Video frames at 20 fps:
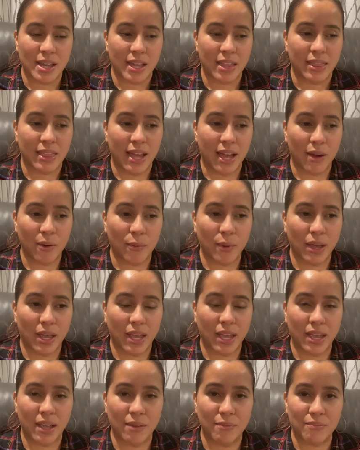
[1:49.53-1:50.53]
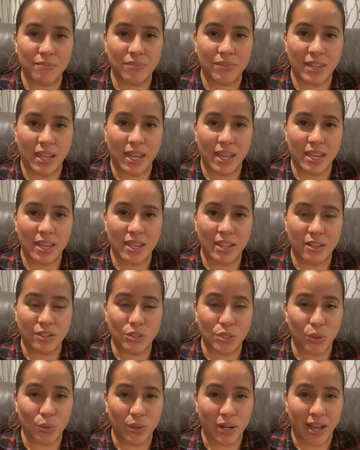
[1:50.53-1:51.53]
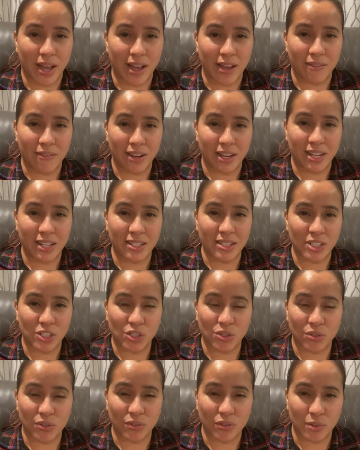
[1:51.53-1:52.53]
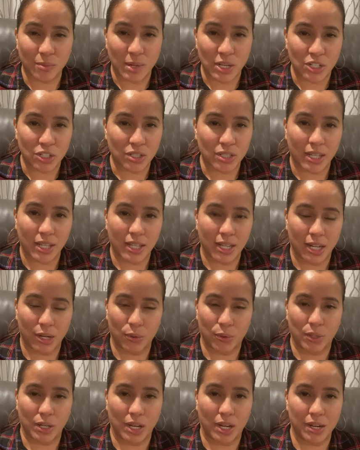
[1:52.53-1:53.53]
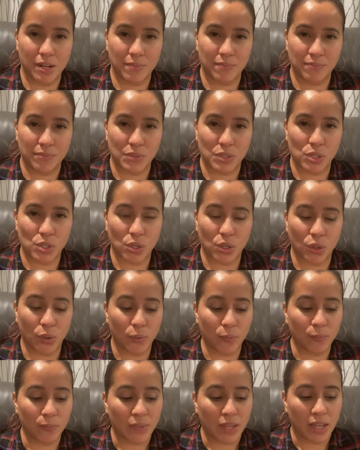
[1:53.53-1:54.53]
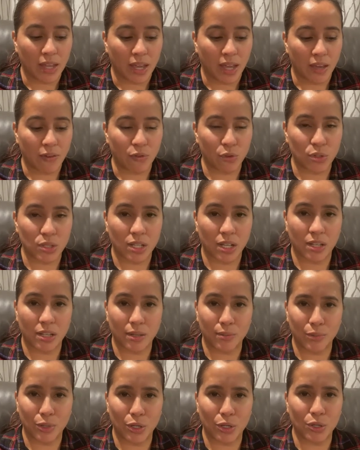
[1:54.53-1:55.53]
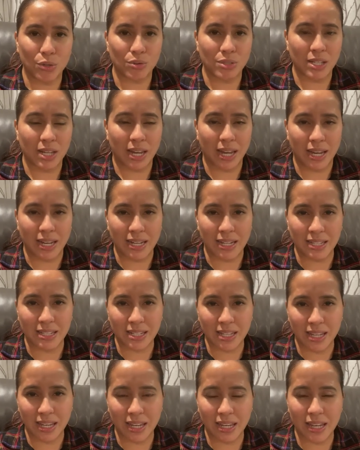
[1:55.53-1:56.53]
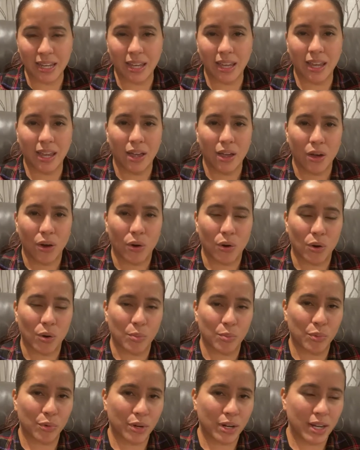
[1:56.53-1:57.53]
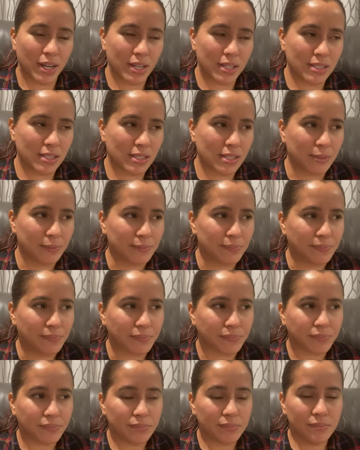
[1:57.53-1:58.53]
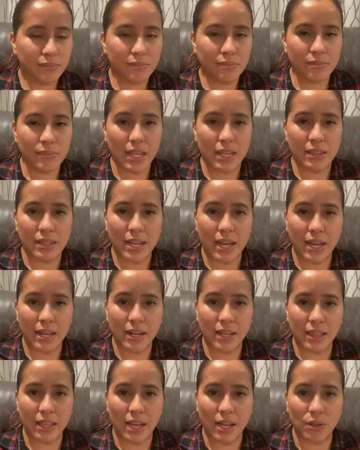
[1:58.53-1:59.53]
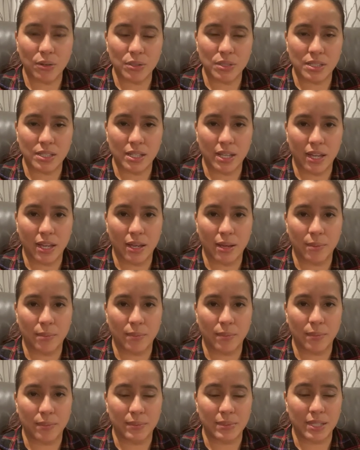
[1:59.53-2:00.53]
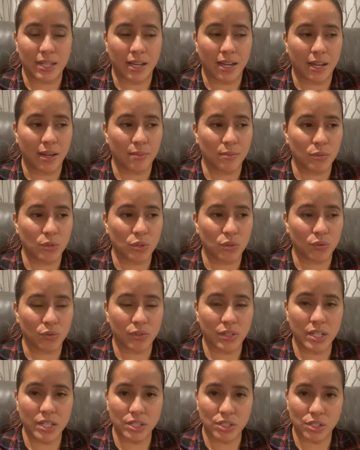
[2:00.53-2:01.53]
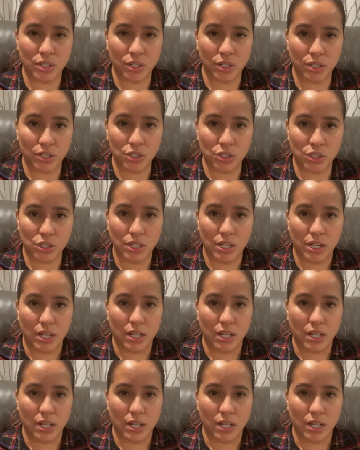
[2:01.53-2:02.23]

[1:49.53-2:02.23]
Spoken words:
That way, they don't have any additional information that they don't need. So if you tell them you're using ADT or Brinks, that allows them time to research